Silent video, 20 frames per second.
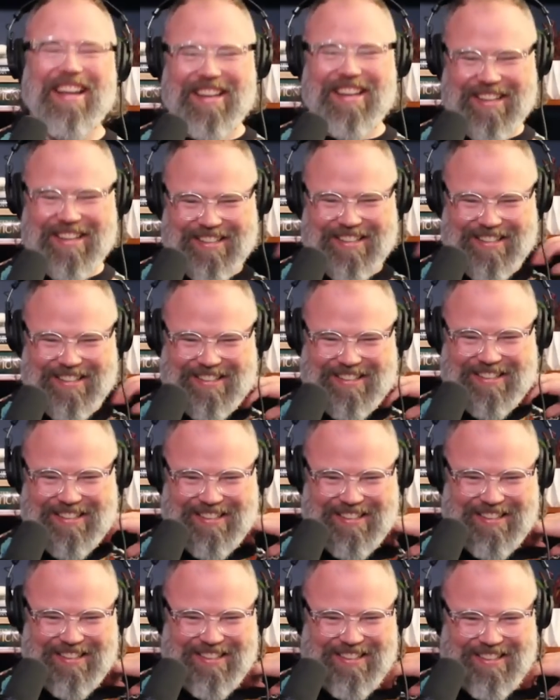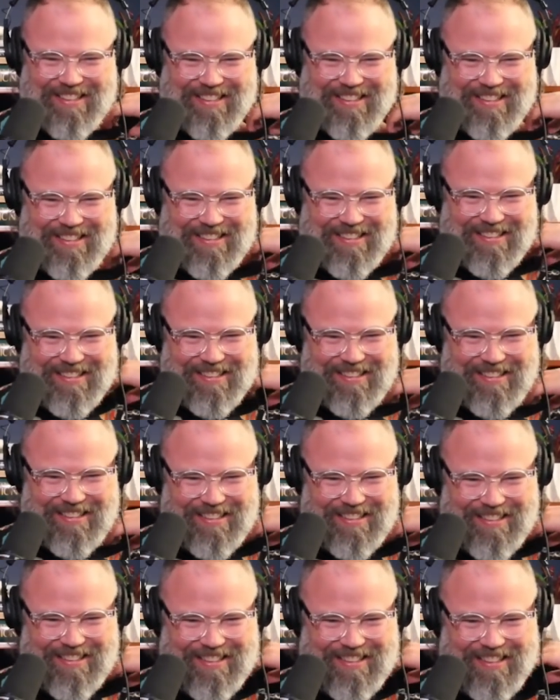
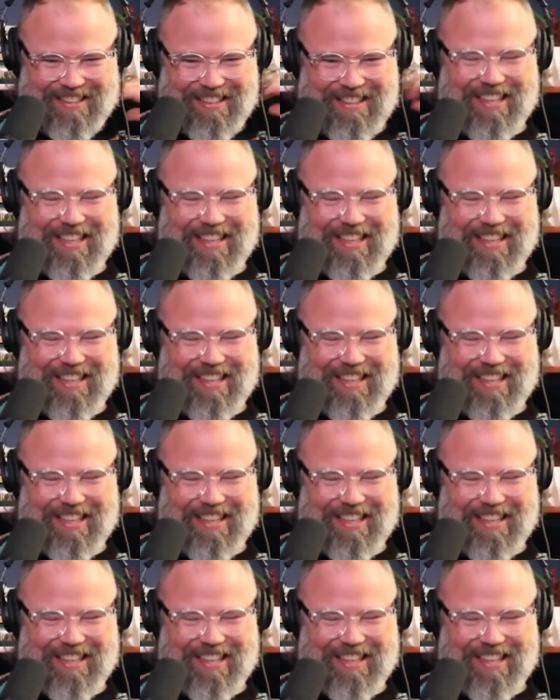No words are spoken by the person on screen.